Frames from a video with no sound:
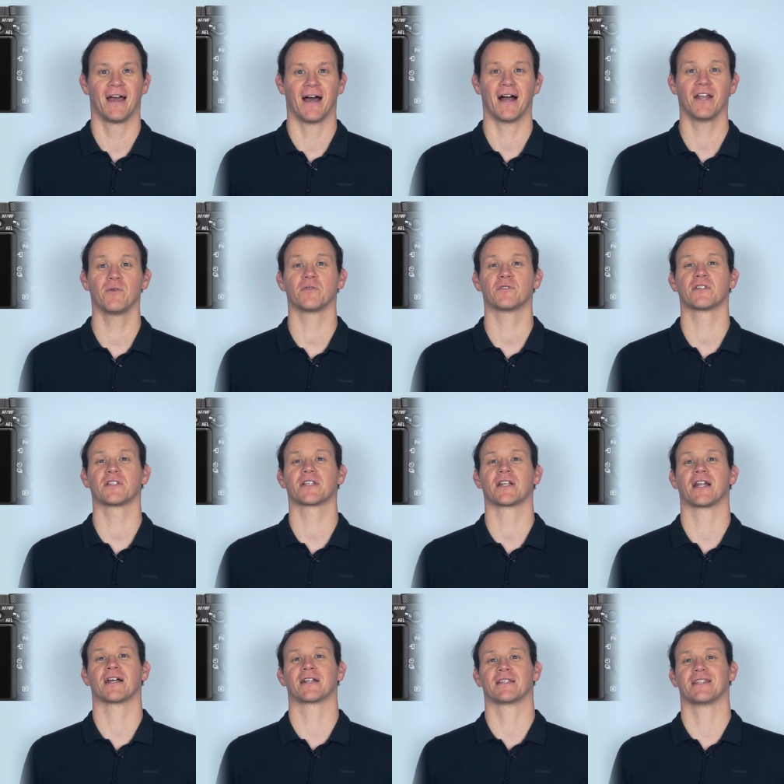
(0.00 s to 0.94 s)
and you want to
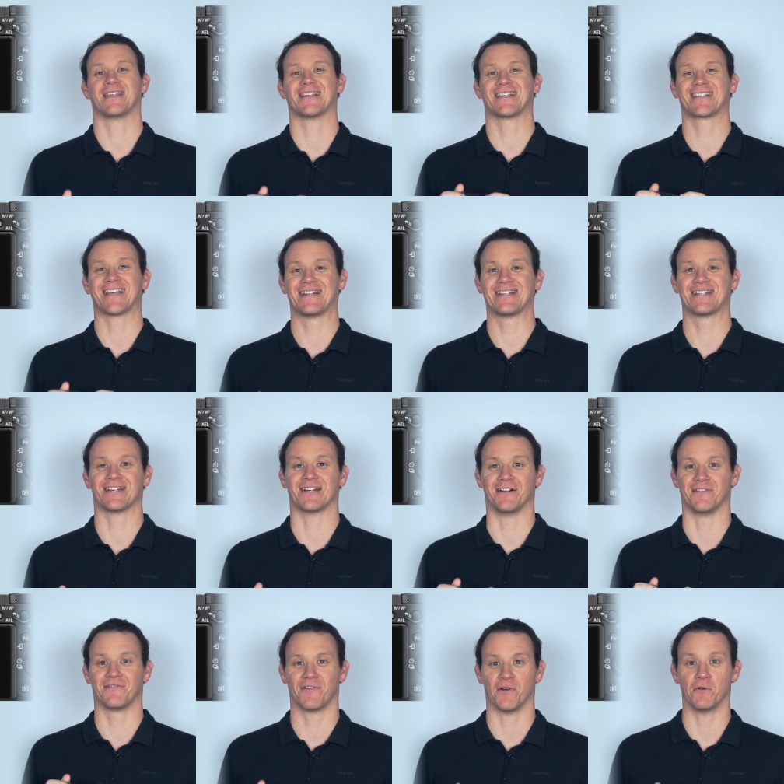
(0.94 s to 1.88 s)
select the
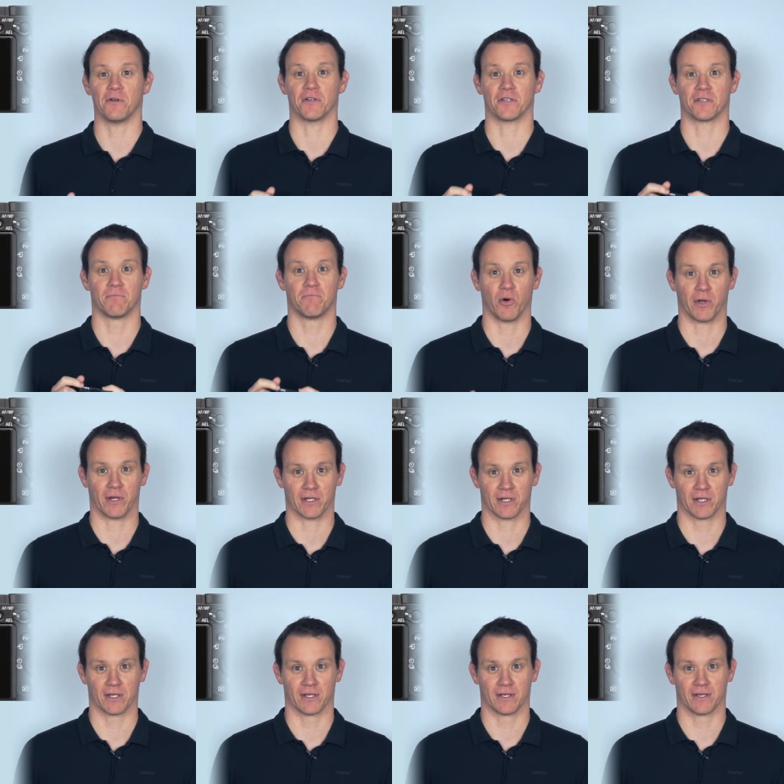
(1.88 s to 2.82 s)
center focus
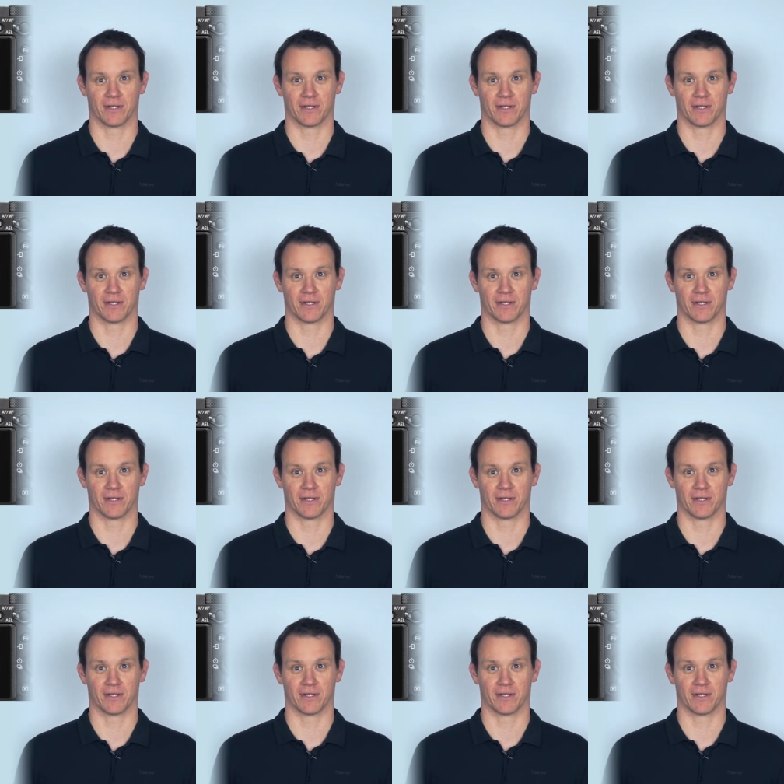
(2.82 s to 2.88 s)
point